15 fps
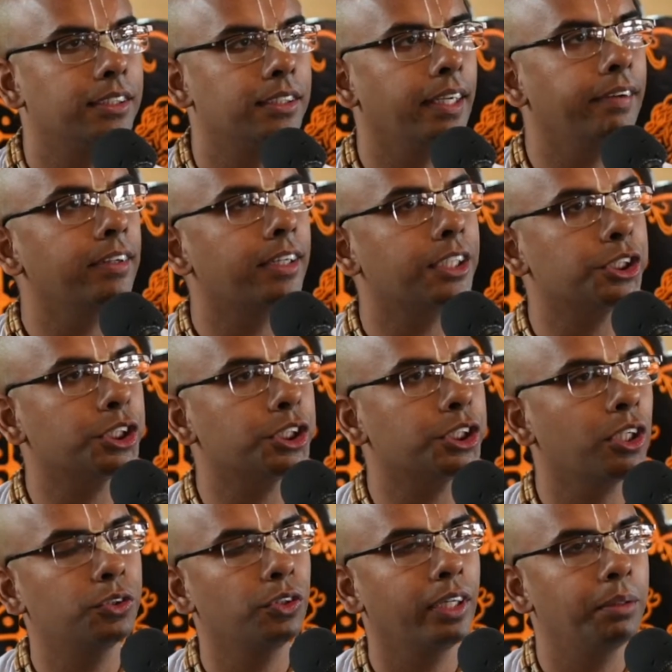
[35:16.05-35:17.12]
So even Krishna
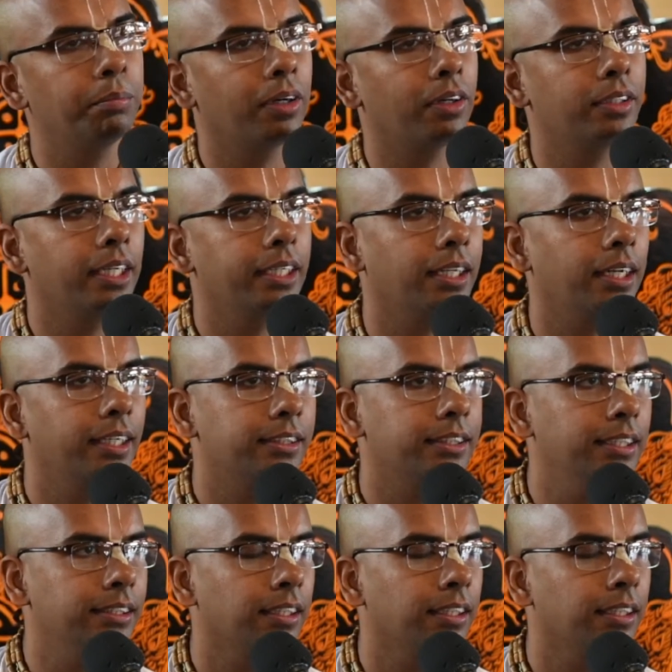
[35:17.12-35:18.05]
also in Bhagavad Gita, he says,